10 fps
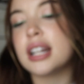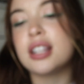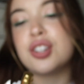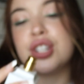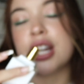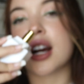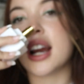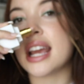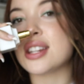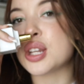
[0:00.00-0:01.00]
it this year,
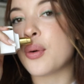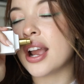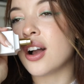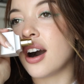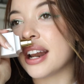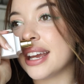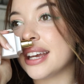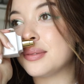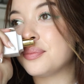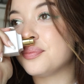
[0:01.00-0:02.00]
and so I got it.